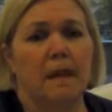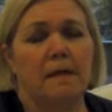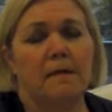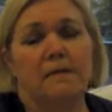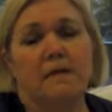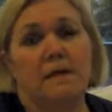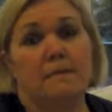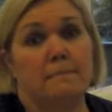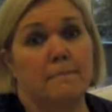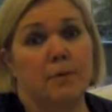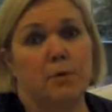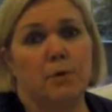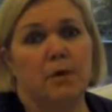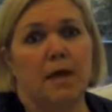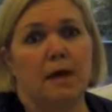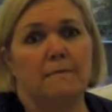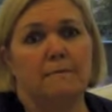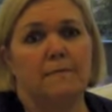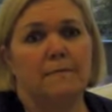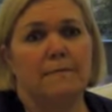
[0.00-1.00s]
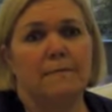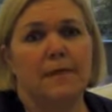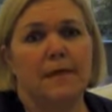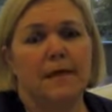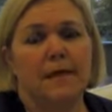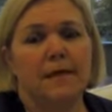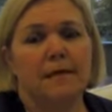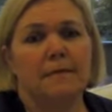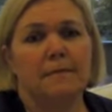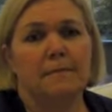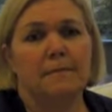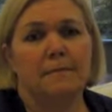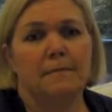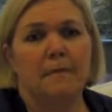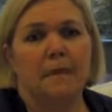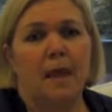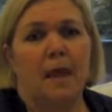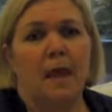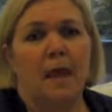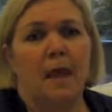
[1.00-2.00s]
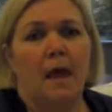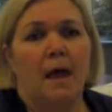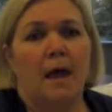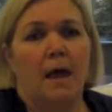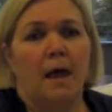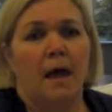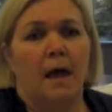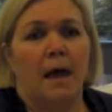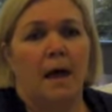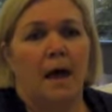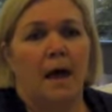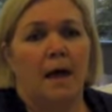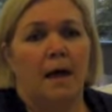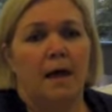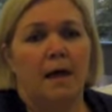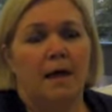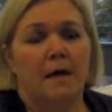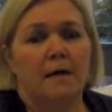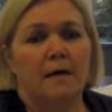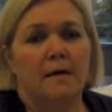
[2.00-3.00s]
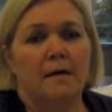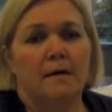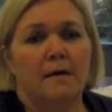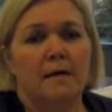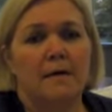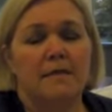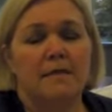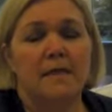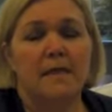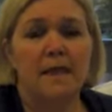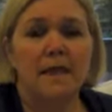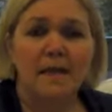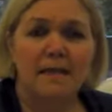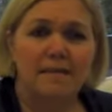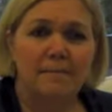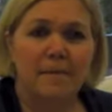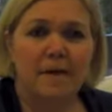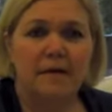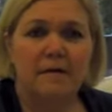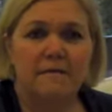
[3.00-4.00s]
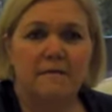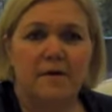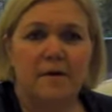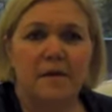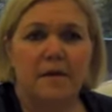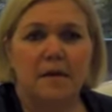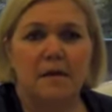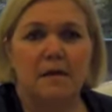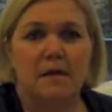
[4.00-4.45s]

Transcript: then building up from there. The next benefit